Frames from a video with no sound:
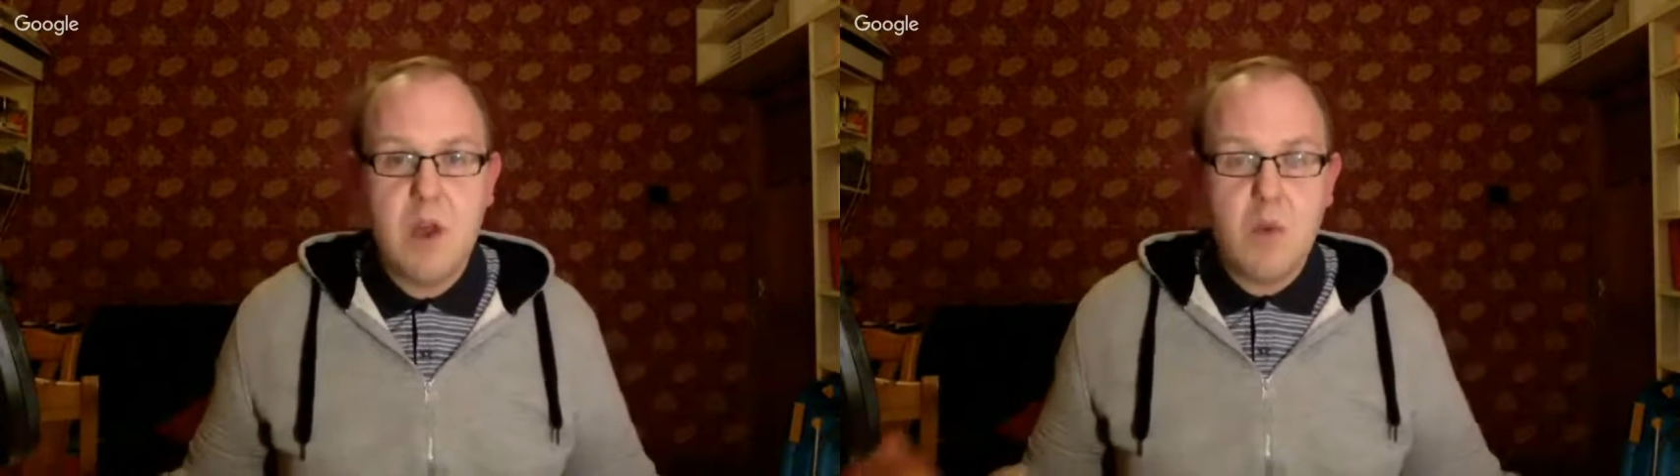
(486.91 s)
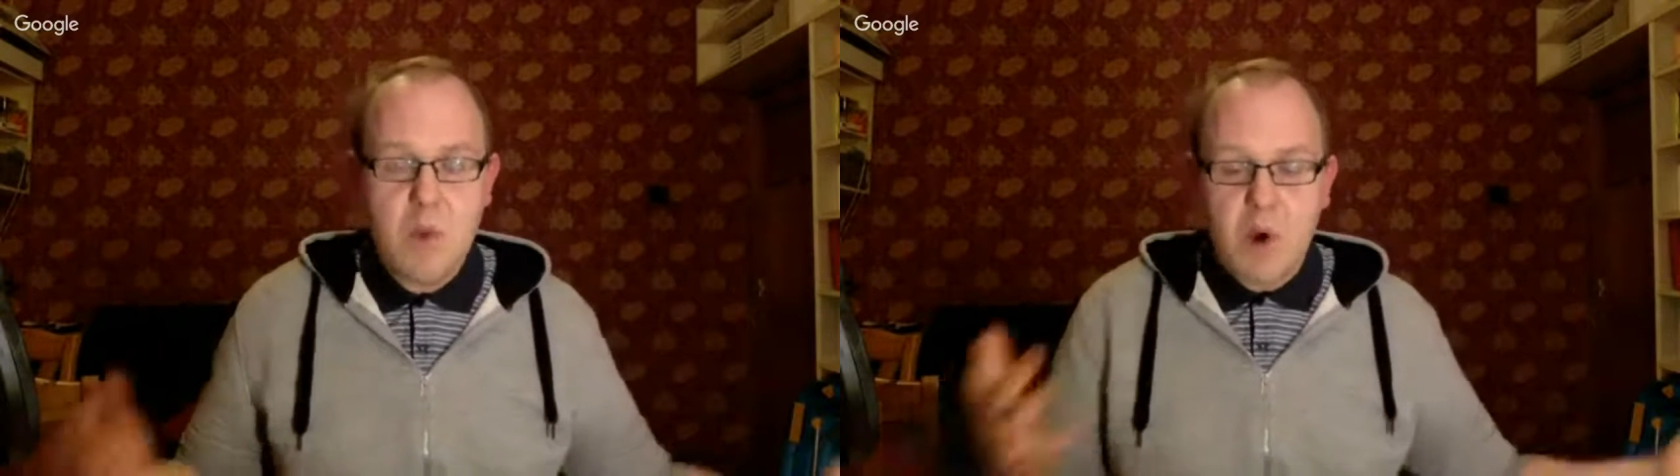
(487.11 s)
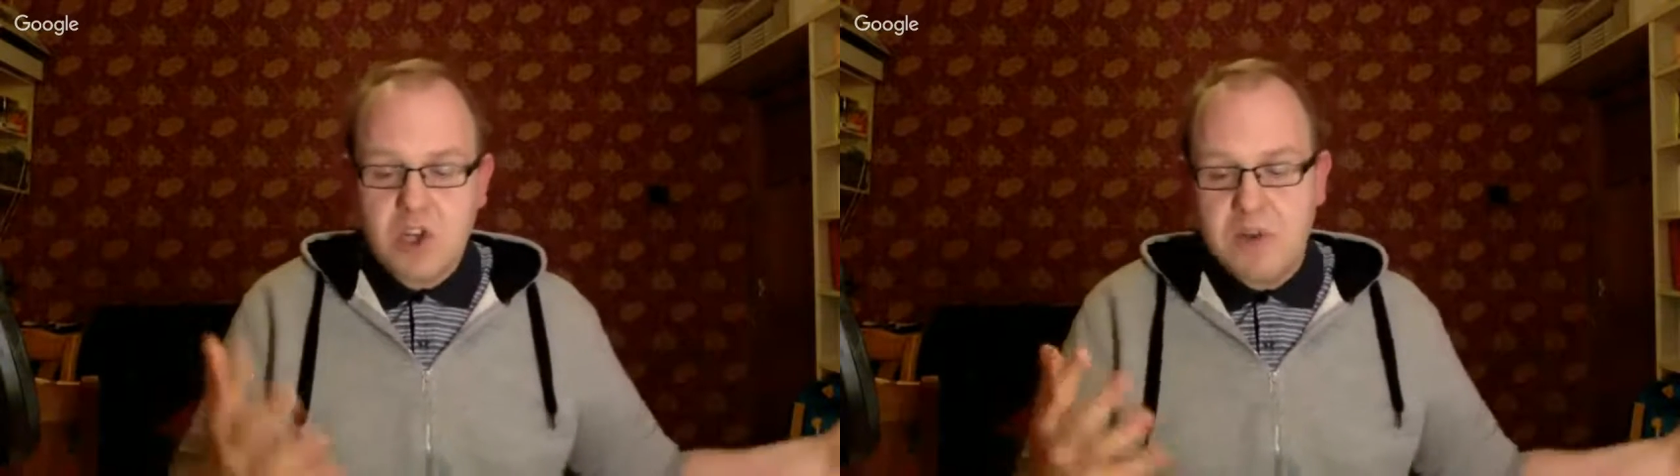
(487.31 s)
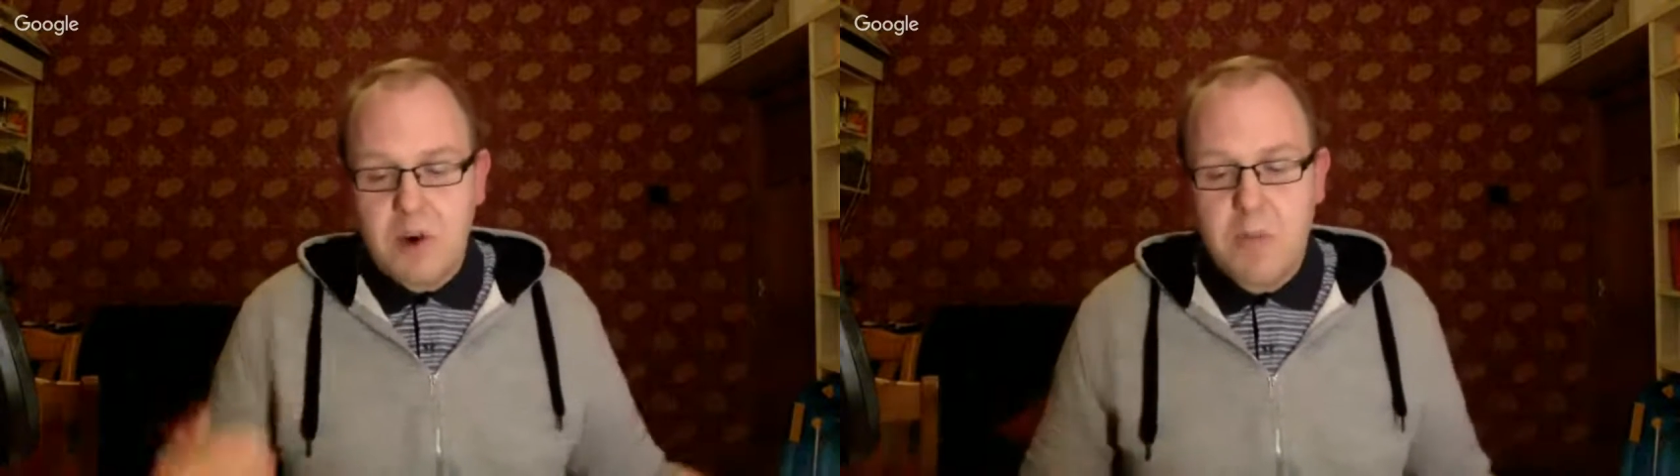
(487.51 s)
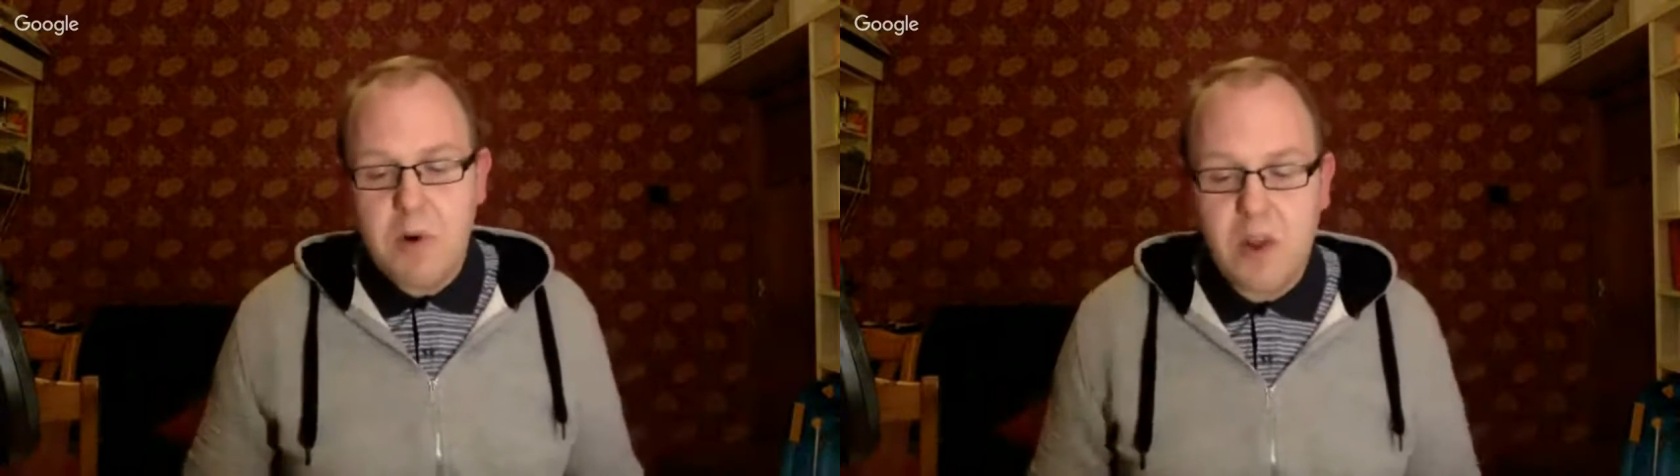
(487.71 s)
We watch the
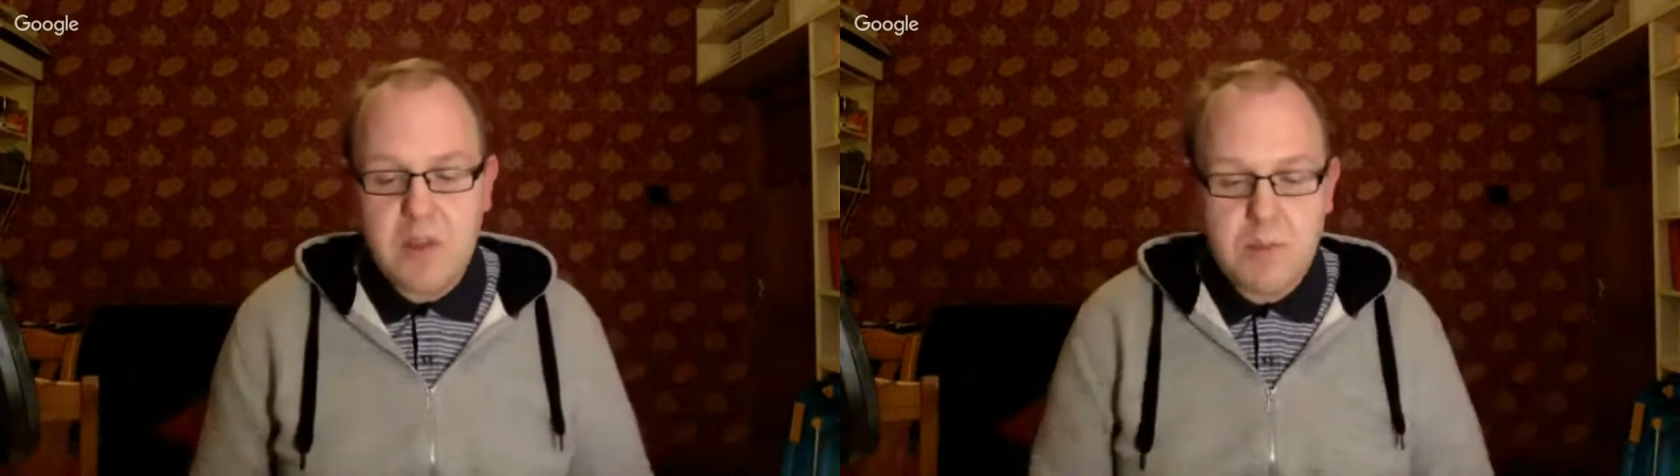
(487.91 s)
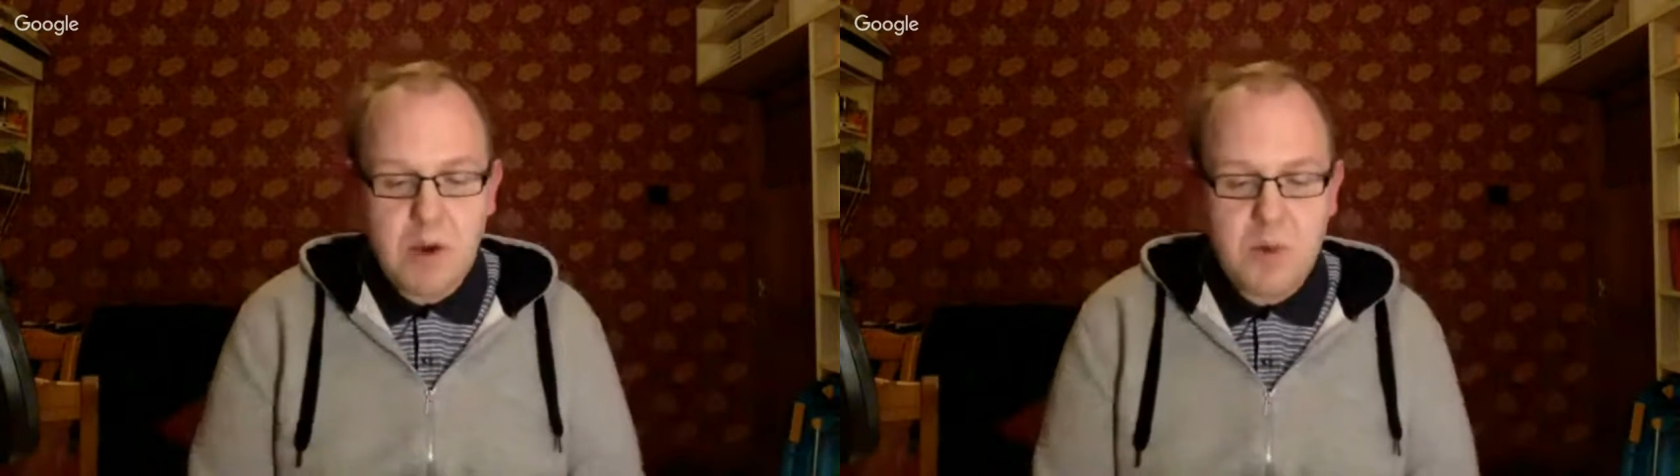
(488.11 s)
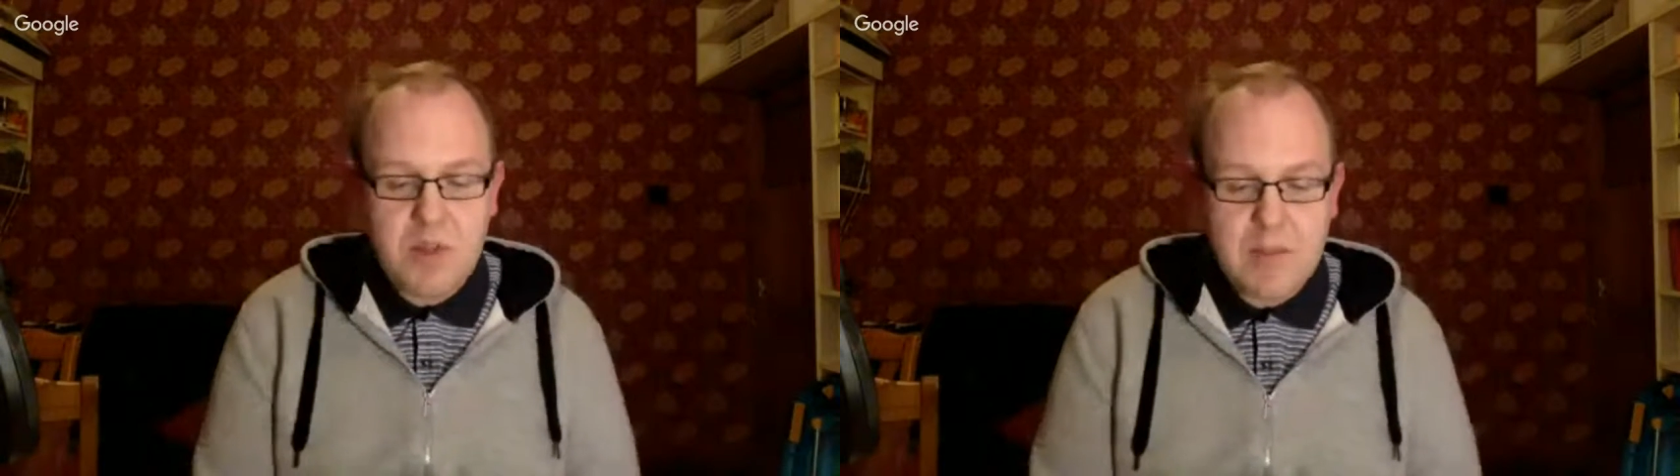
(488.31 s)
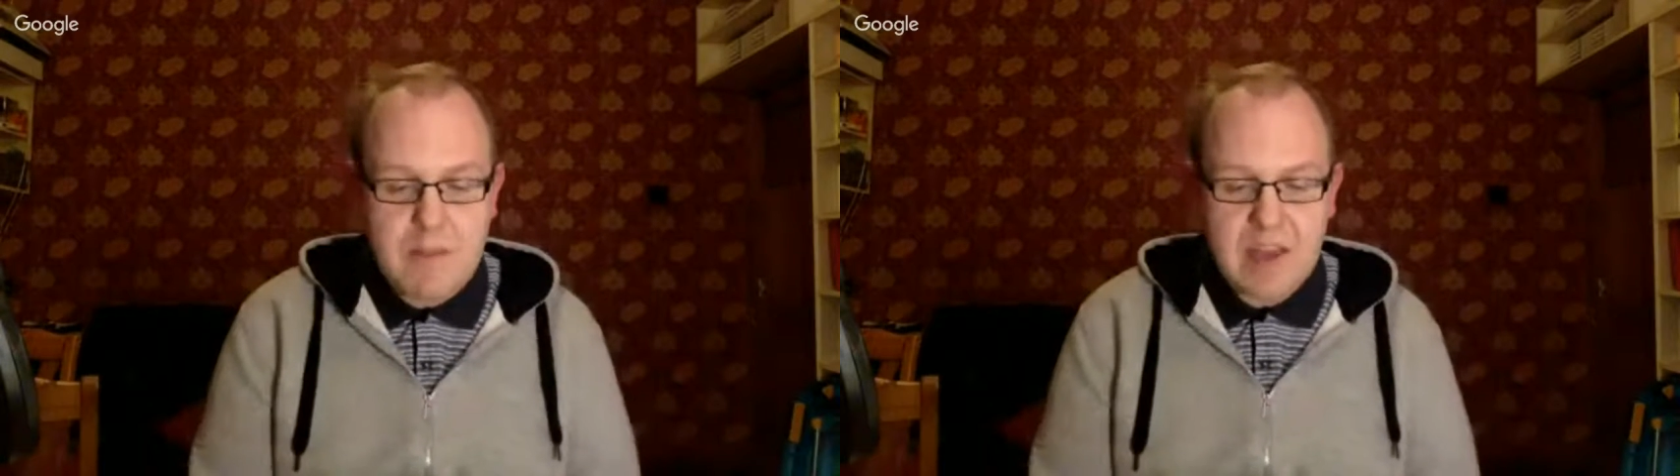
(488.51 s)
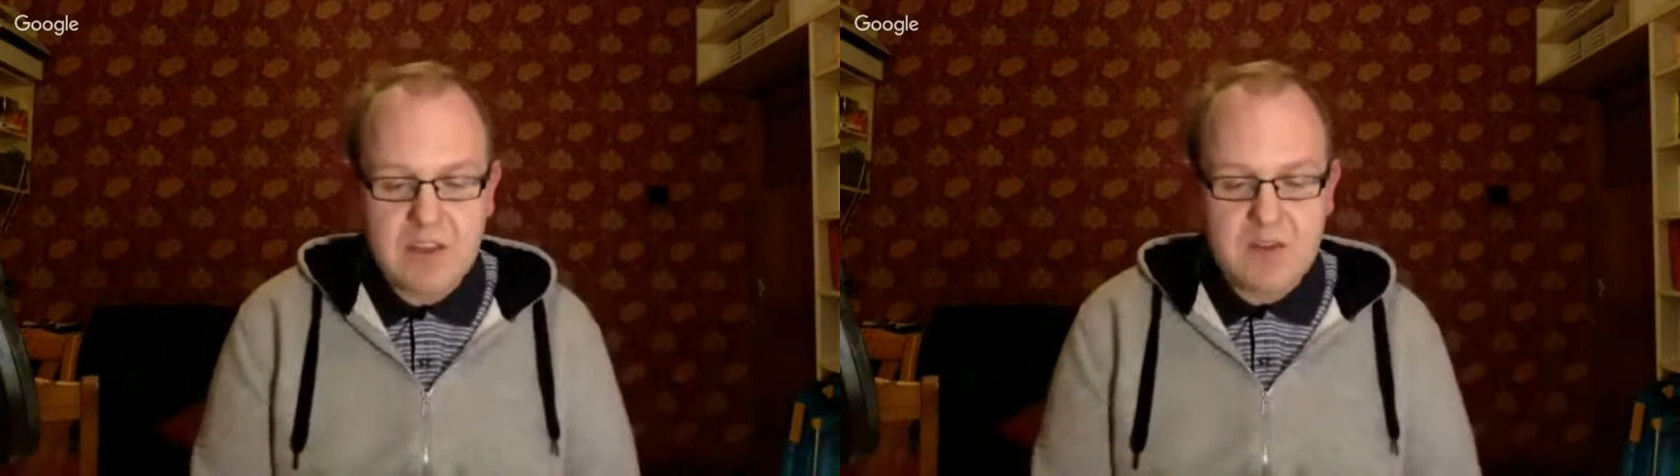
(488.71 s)
football in the pub with our
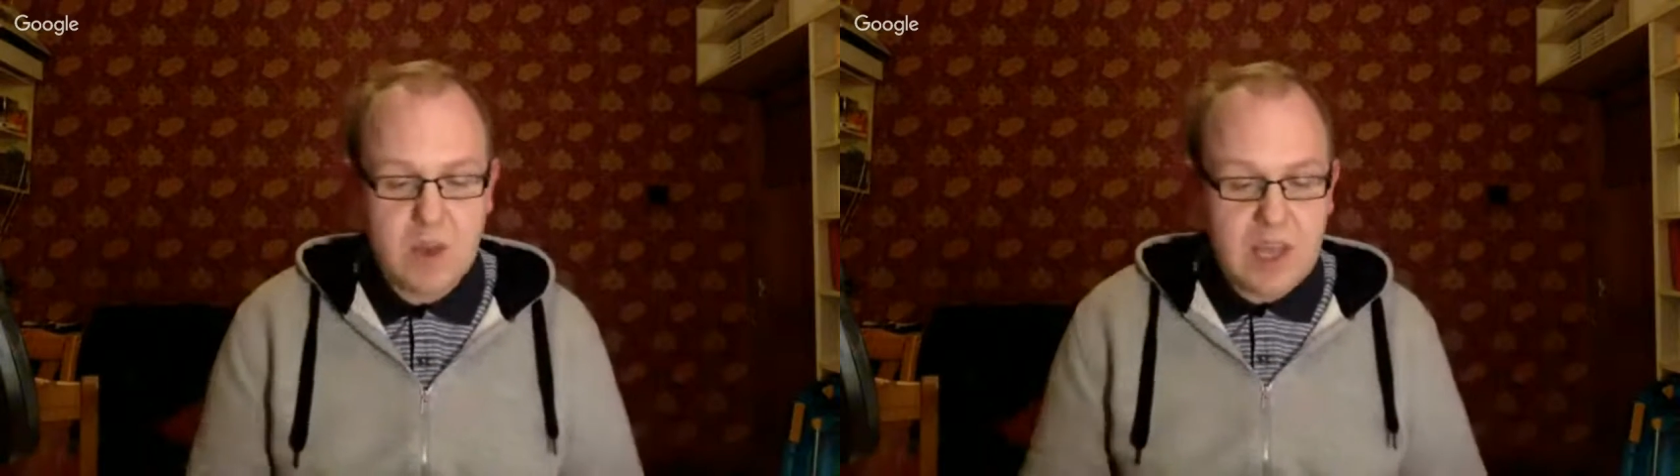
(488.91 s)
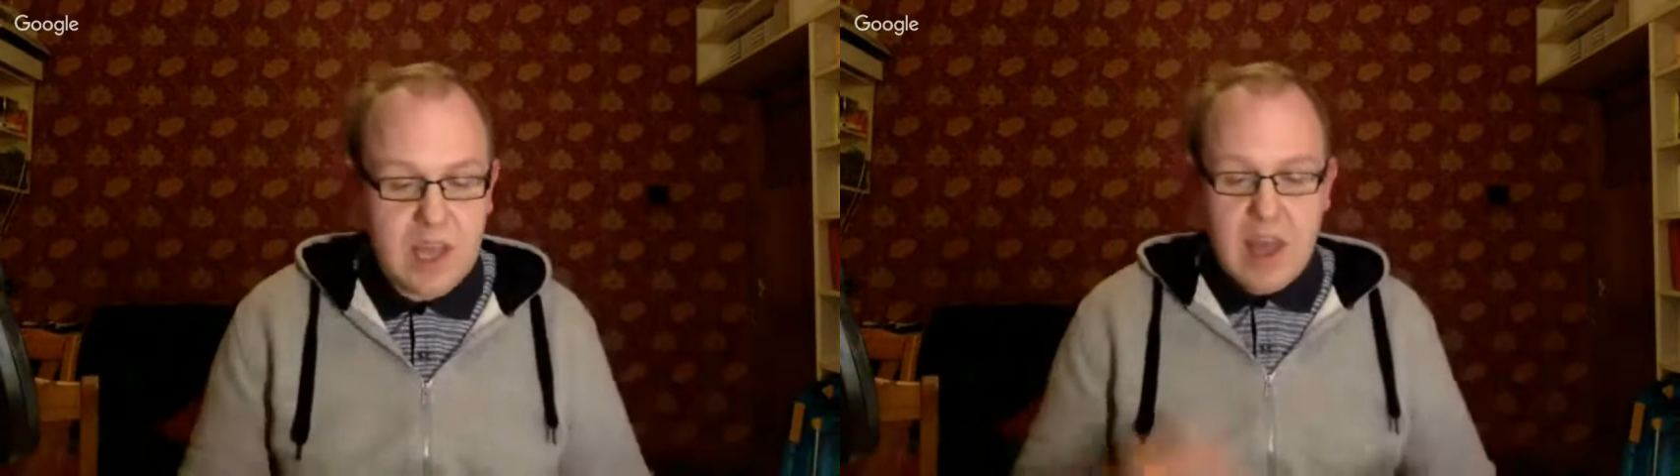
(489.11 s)
mates. We